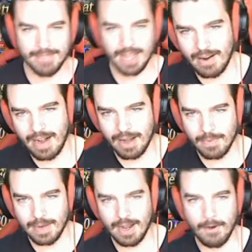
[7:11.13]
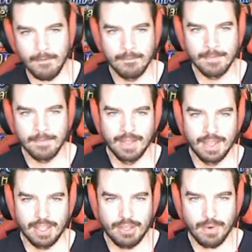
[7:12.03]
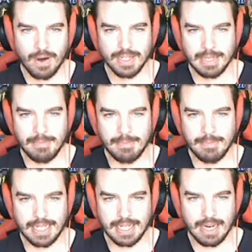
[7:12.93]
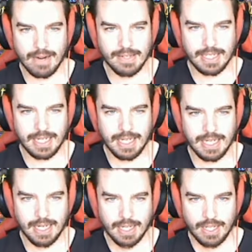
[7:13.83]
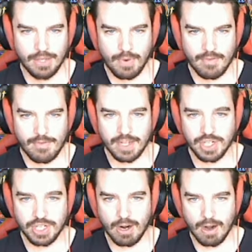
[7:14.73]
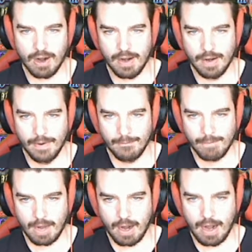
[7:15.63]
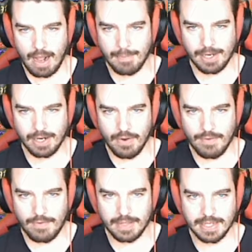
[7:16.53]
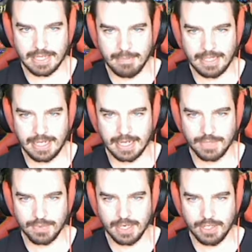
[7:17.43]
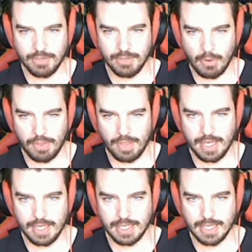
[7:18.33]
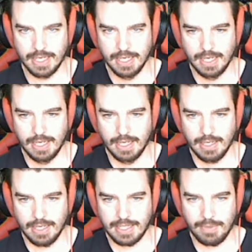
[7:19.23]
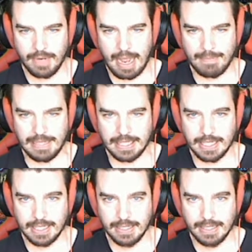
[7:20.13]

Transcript: Alright, here we go. UR Summon Ticket guaranteed. UR Vision Card. Alright, I'm going to go in for the Summon Tickets. We're going to do both of these. Let's see what happens.